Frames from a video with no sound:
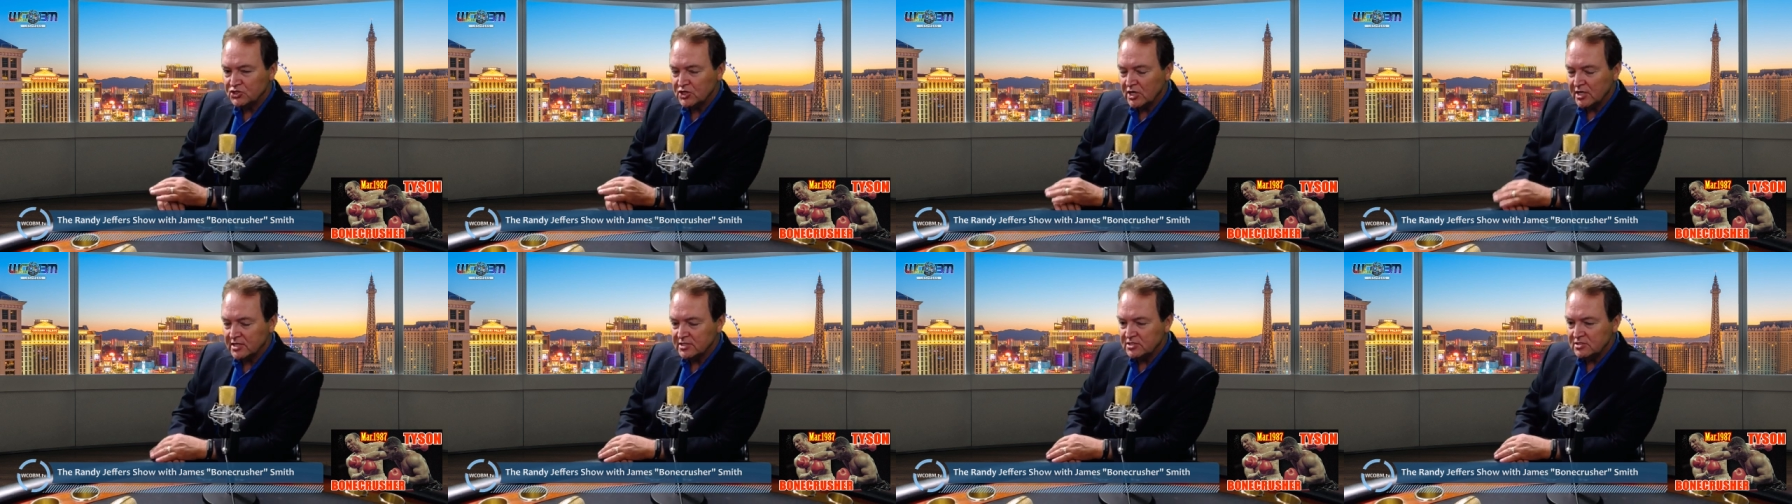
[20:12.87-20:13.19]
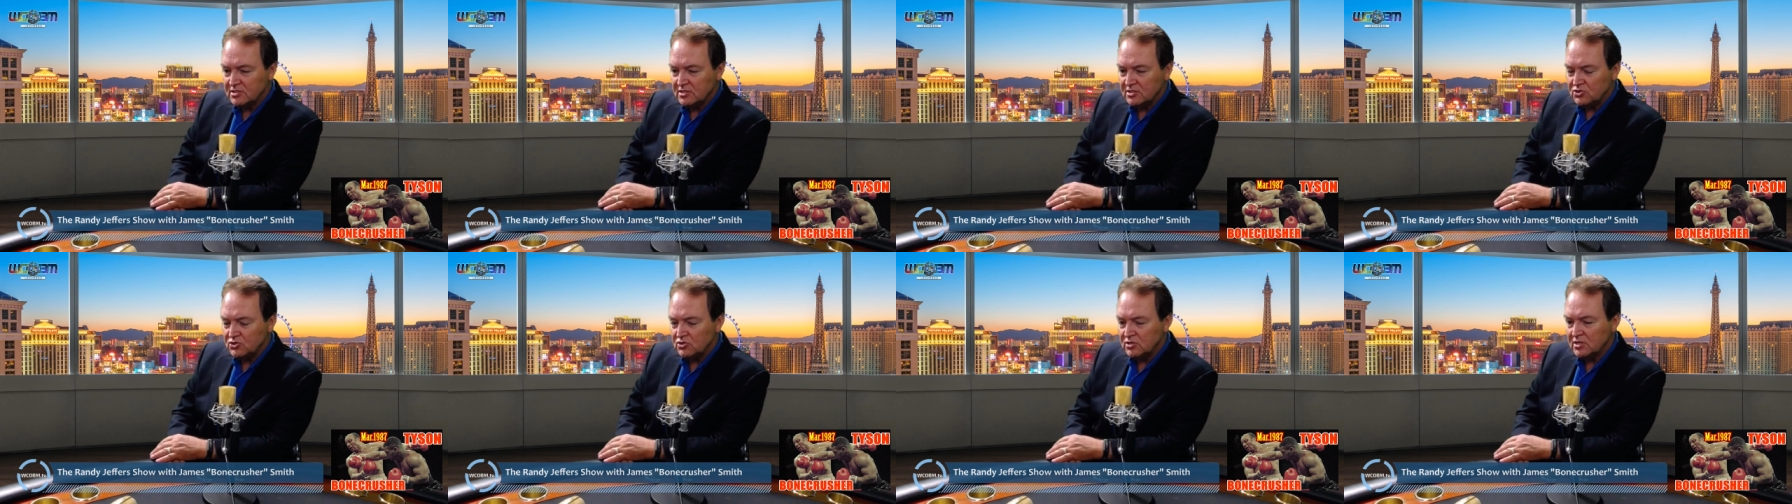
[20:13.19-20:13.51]
chance
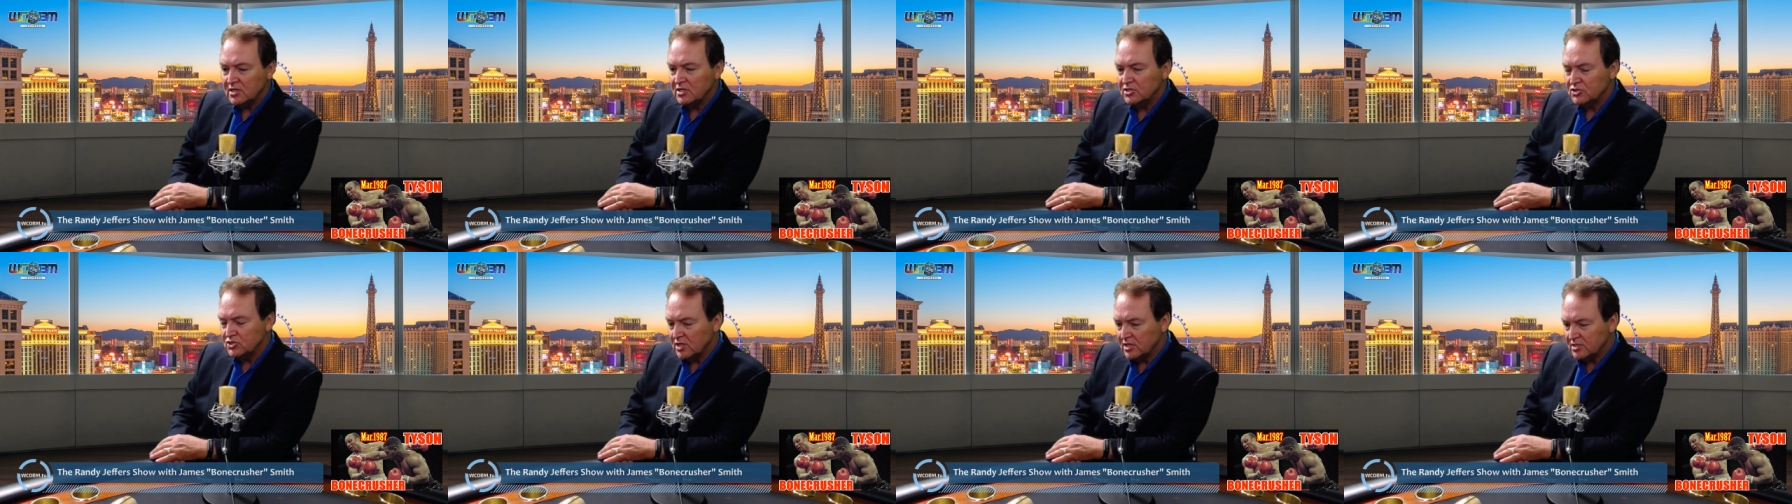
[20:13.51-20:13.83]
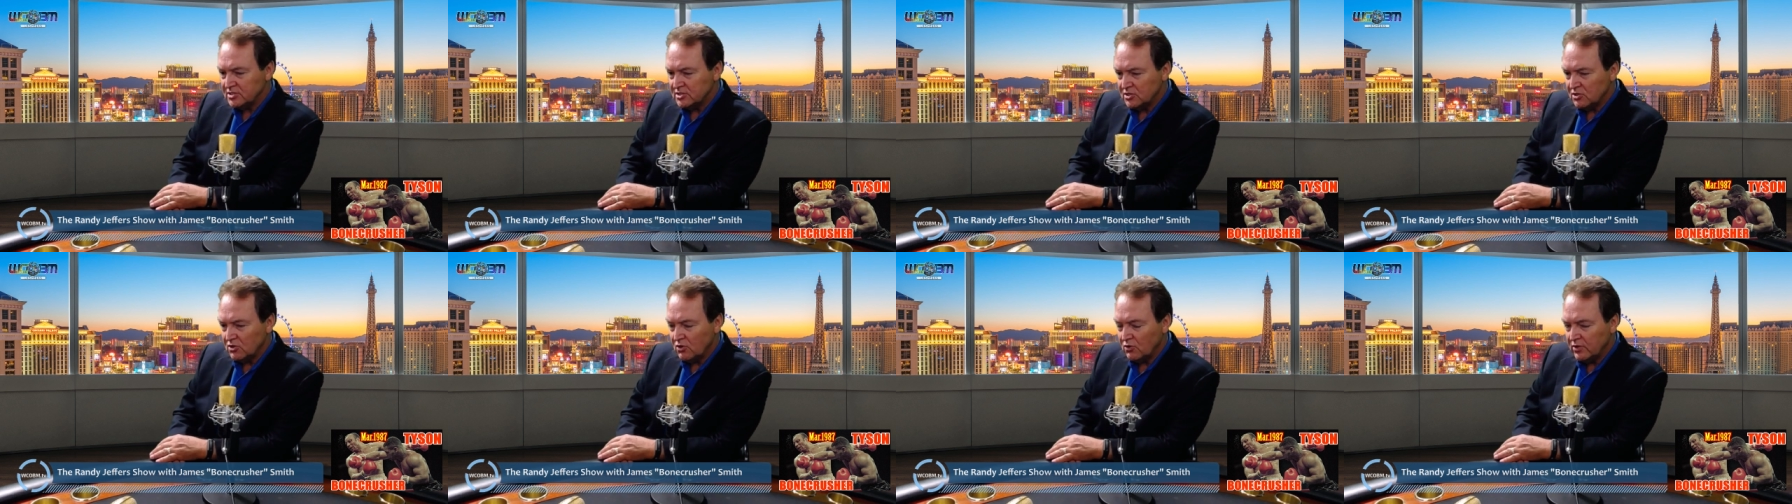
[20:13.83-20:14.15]

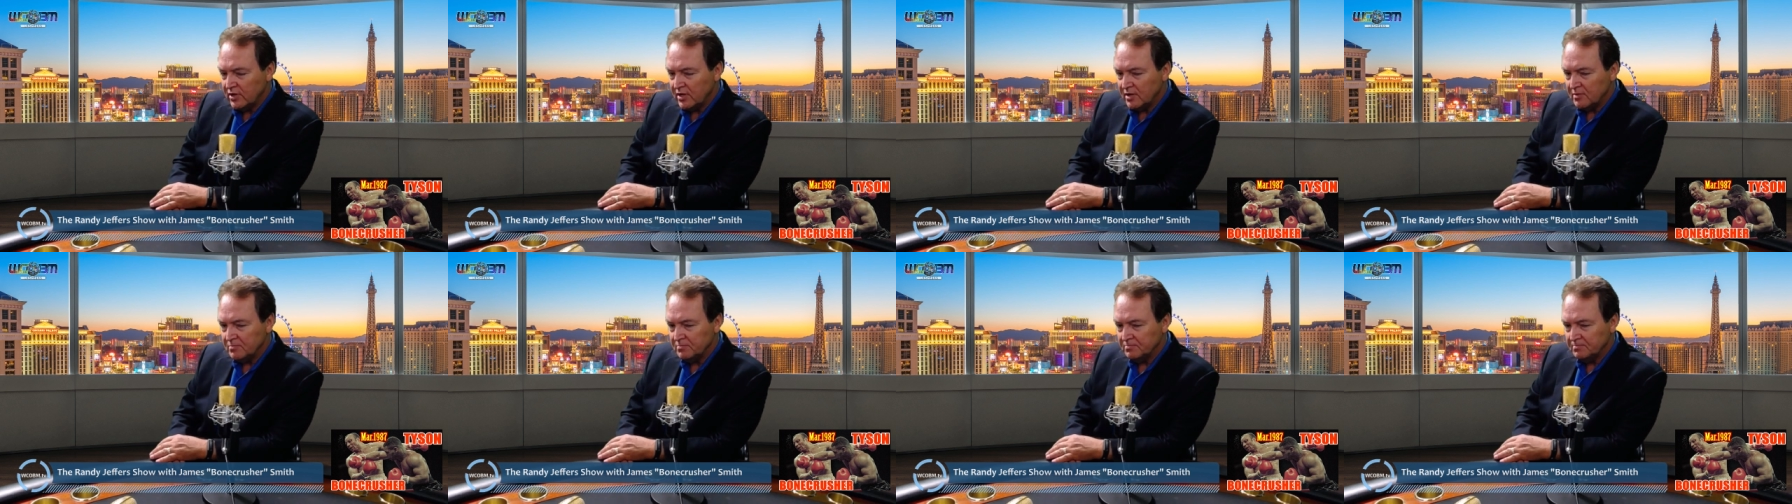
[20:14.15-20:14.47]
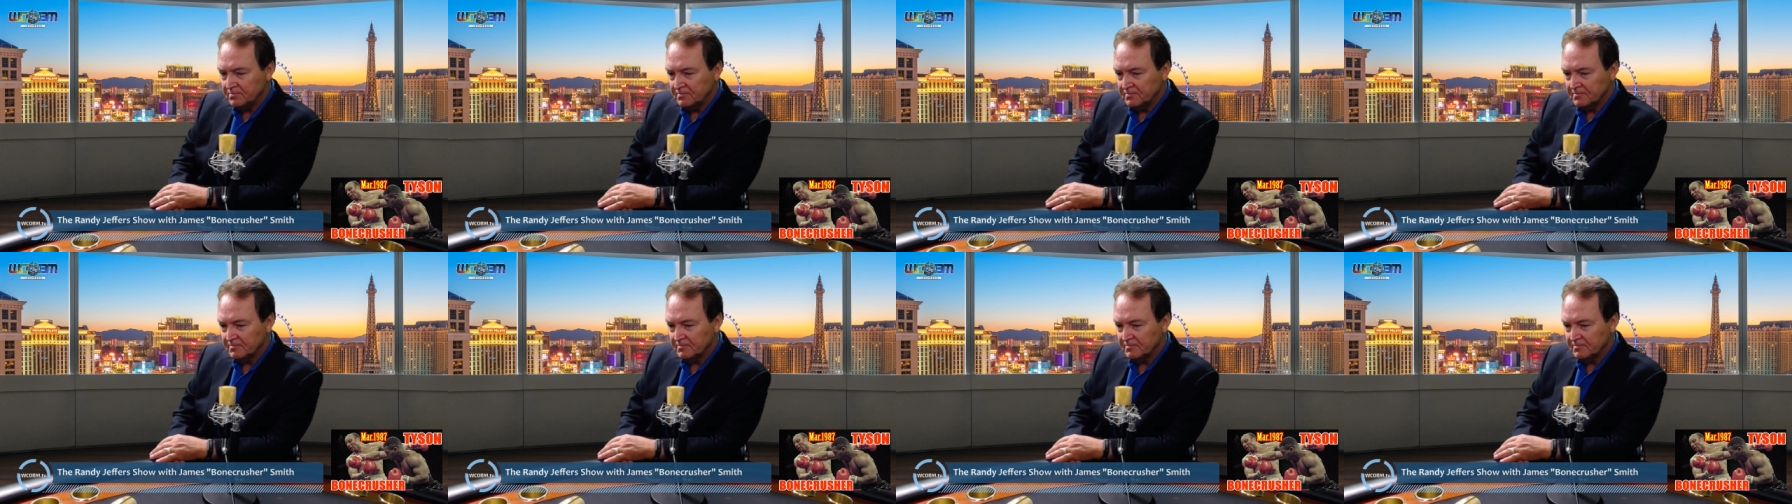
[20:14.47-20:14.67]
to know him?